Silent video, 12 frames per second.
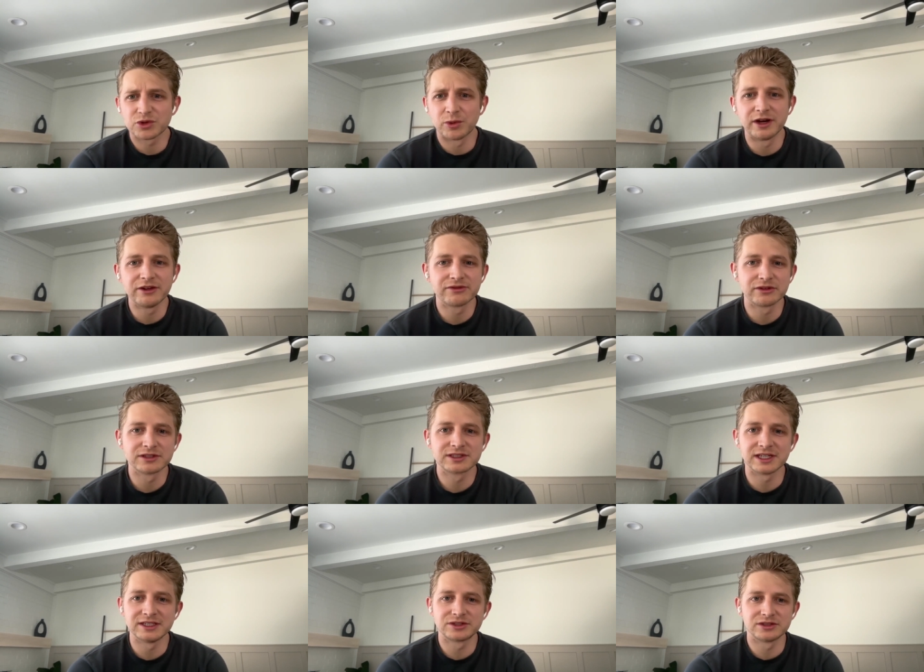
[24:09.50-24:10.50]
21st
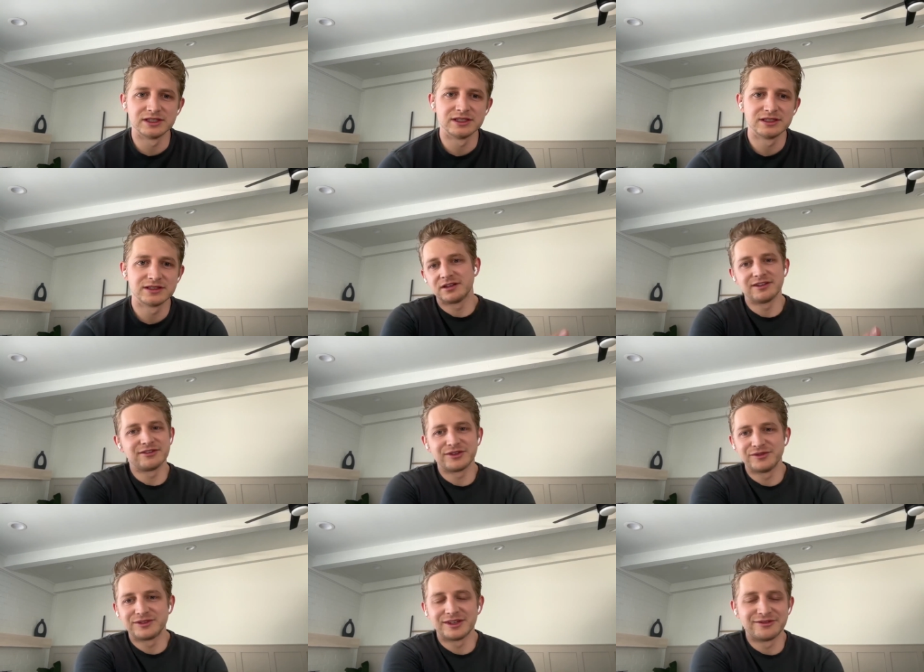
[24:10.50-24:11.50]
century. Yeah,
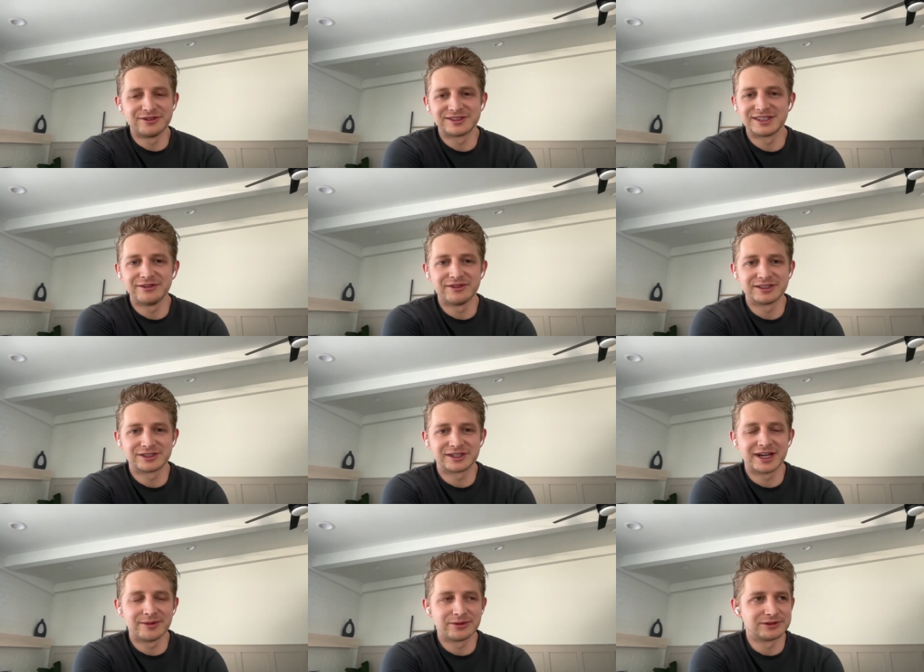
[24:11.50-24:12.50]
if you say venture
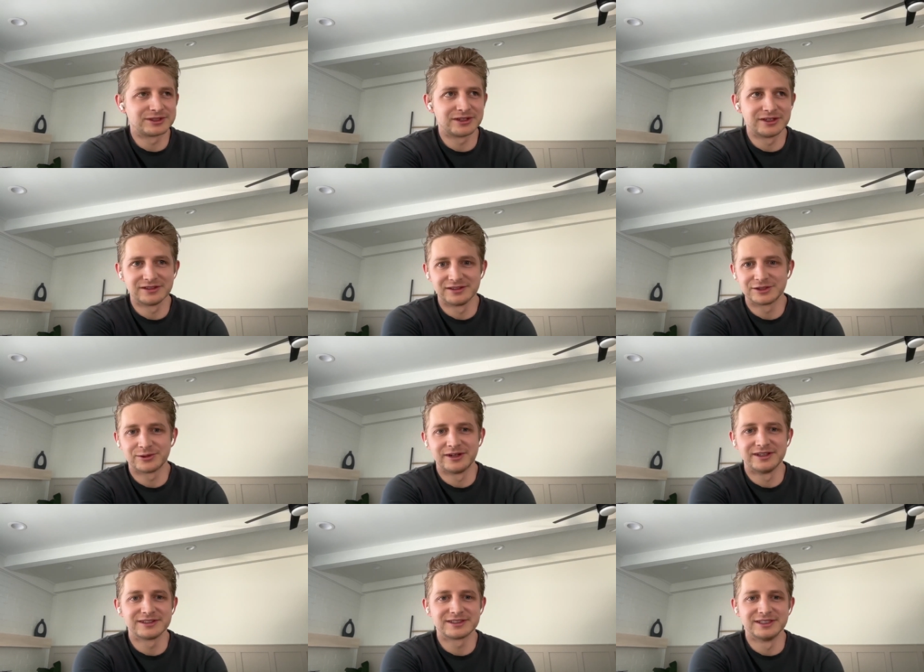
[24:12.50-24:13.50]
capital started in the
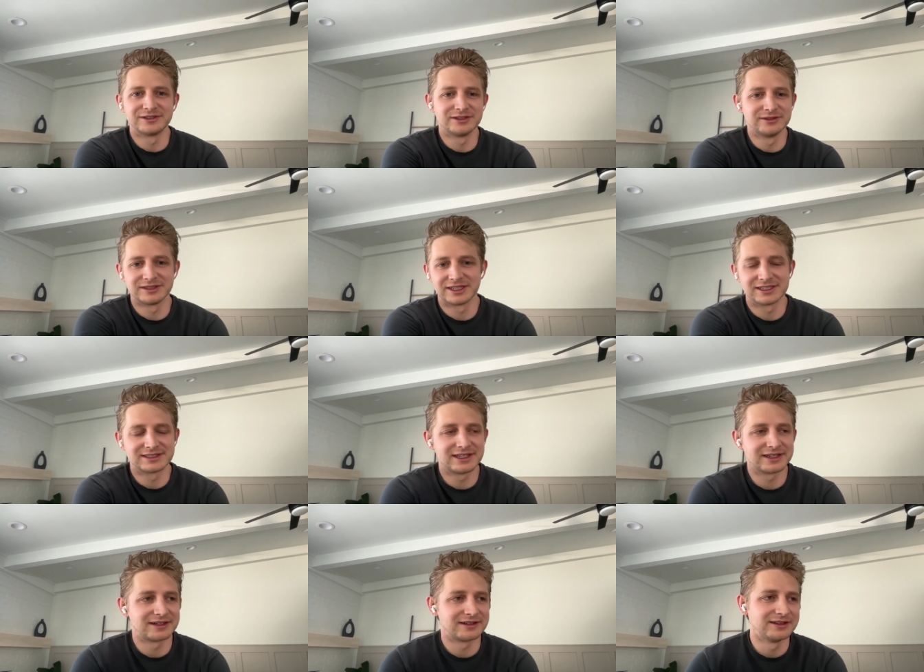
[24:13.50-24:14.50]
20th century, which I guess
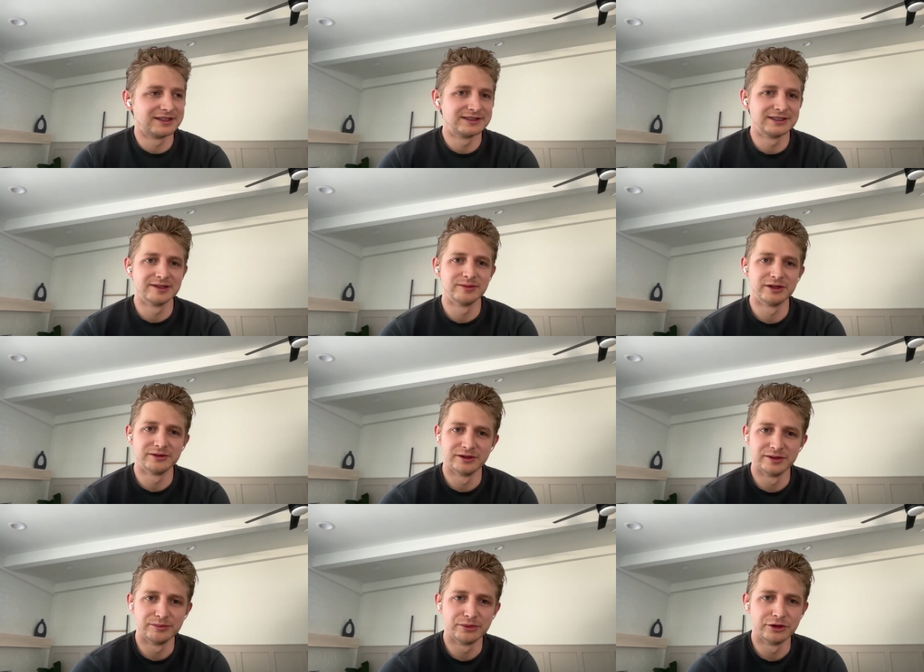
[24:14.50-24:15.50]
technically it did, but it
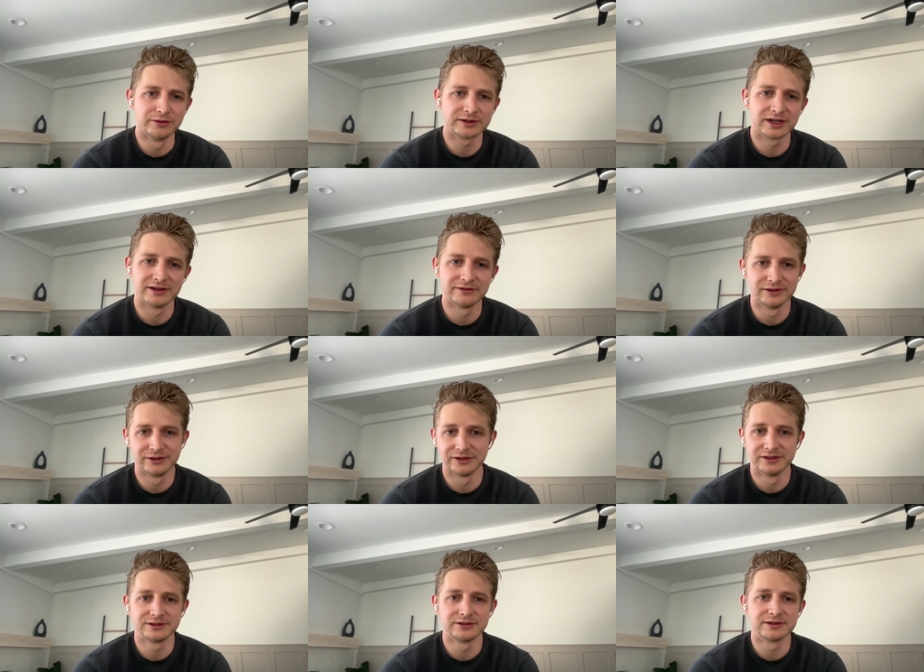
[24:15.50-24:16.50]
really boomed kind of in the
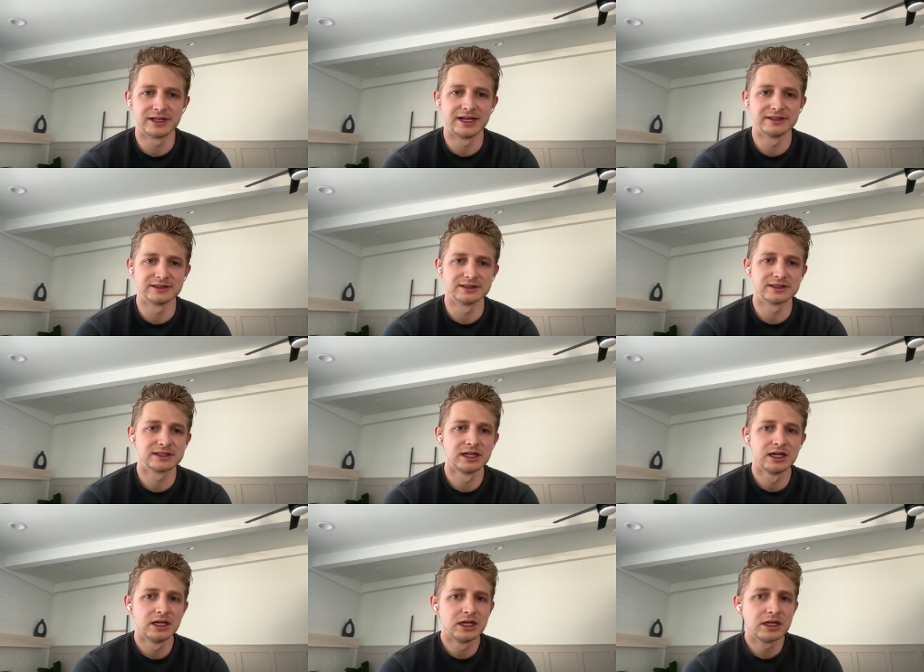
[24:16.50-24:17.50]
early 2000s.
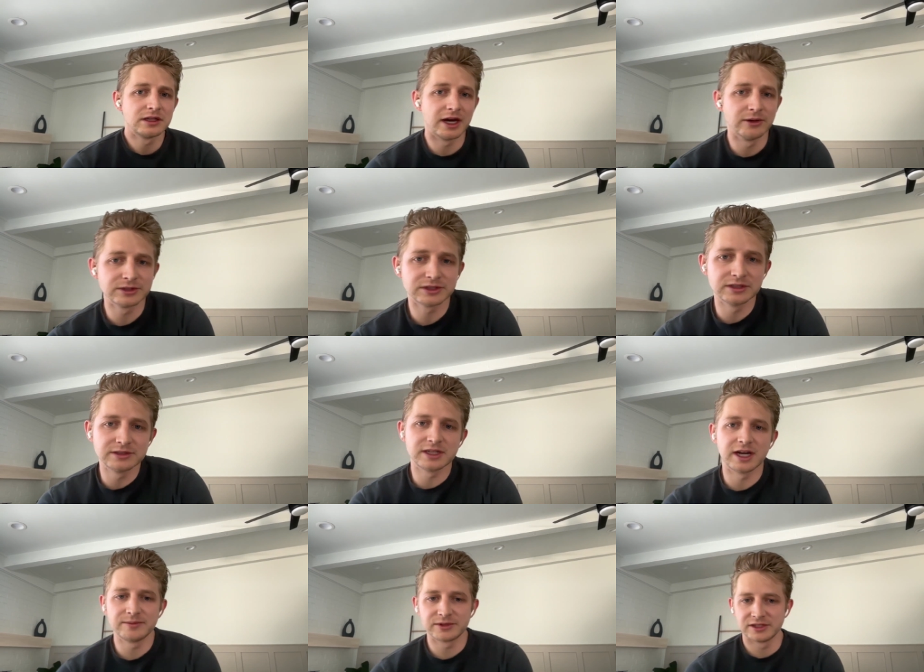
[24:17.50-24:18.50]
That was a good
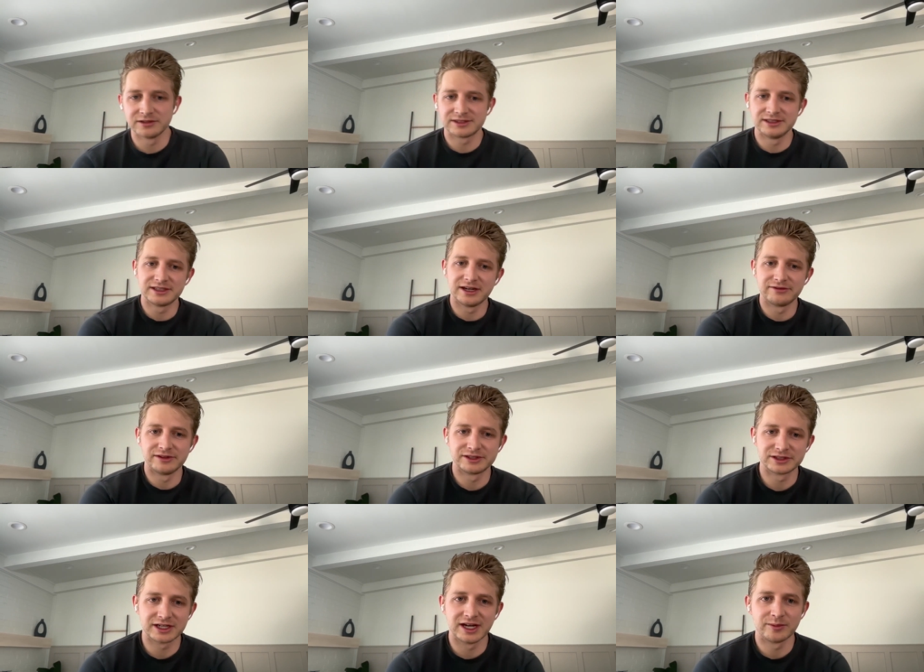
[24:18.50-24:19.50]
time to go seek out
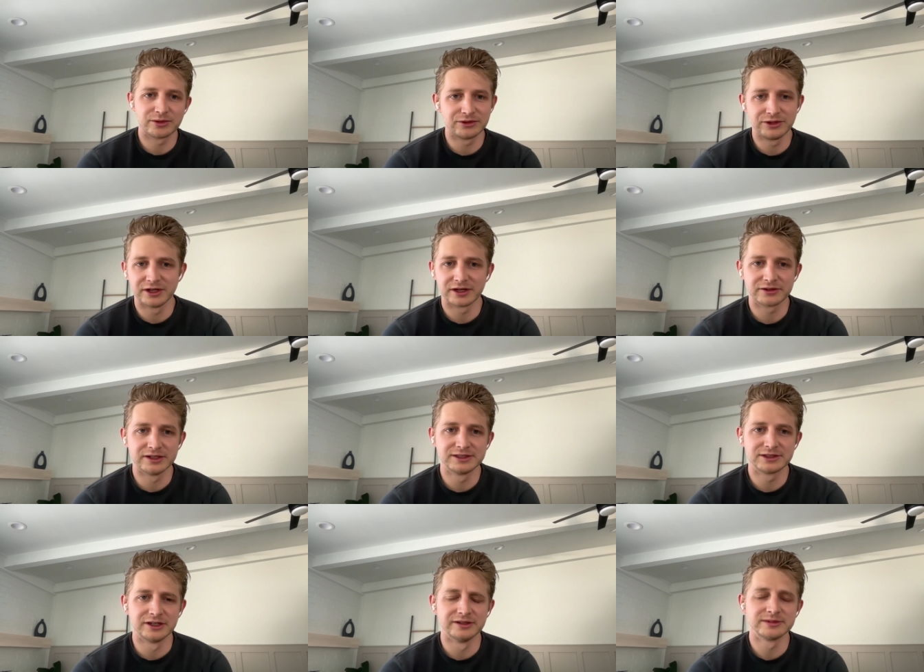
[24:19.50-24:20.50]
venture capital. You got
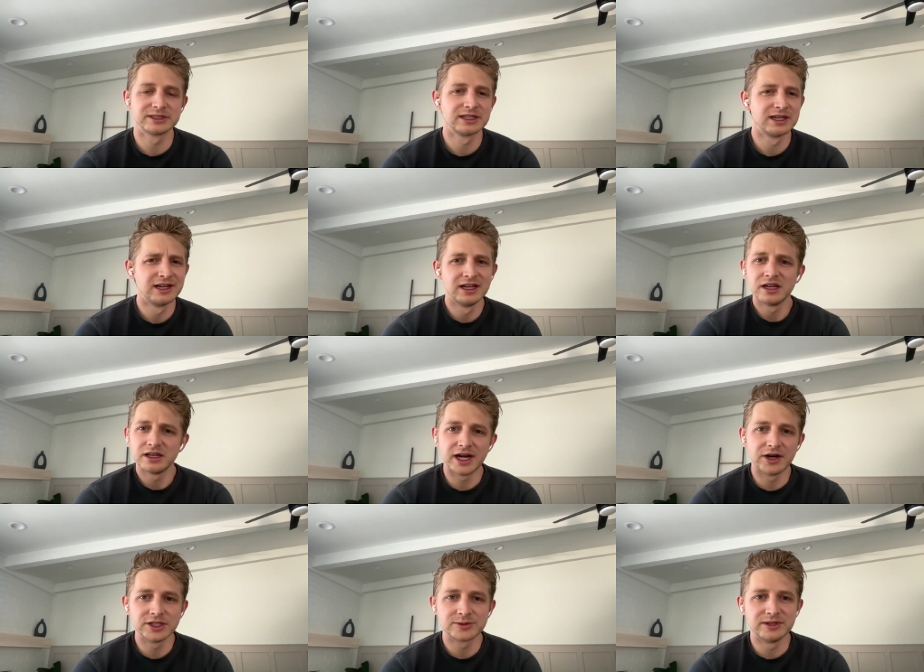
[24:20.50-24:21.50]
great terms.
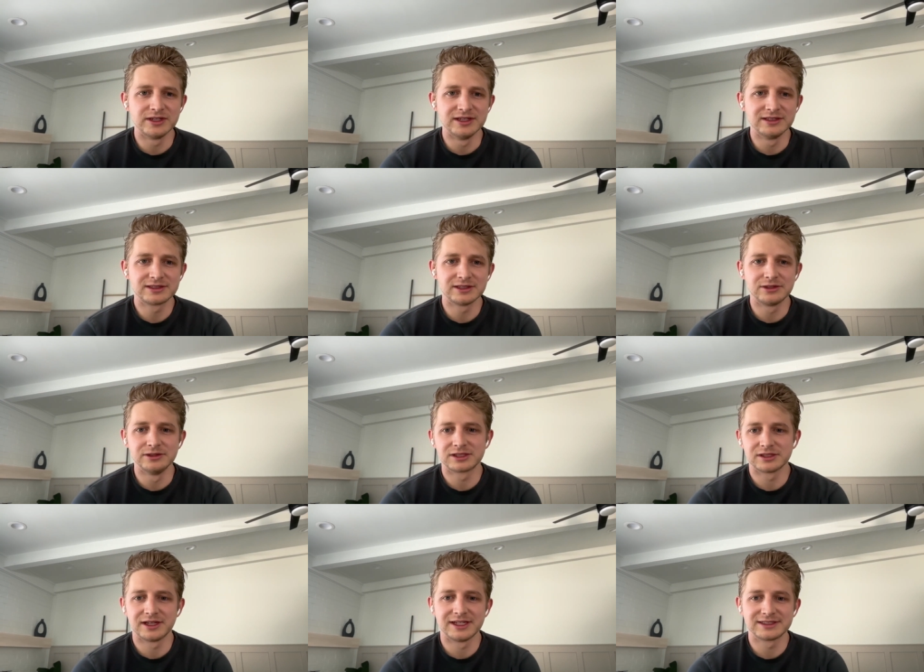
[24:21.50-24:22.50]
Now it's been
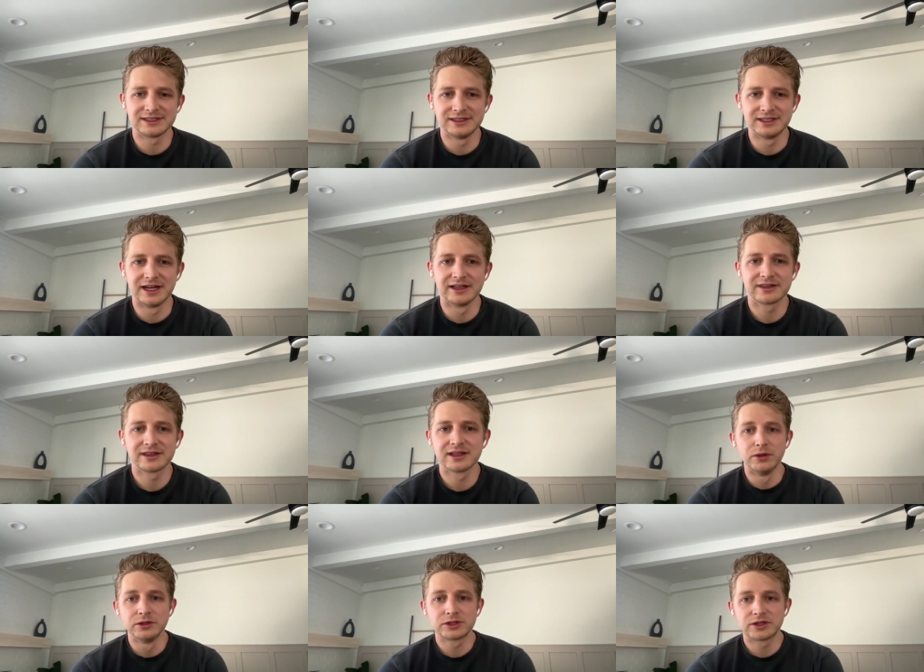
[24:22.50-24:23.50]
institutionalized to death.
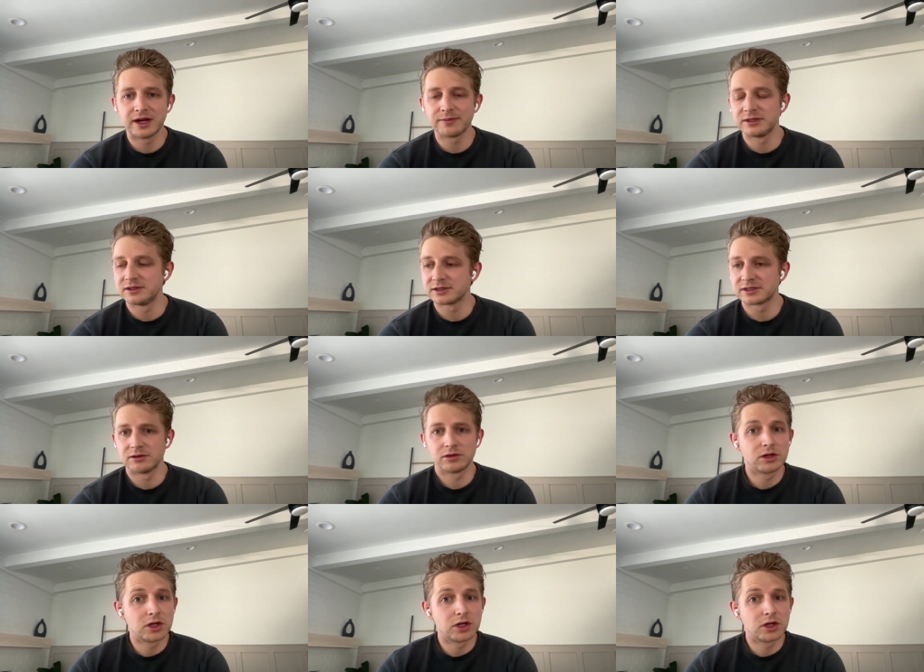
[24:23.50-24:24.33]
Bootstrapping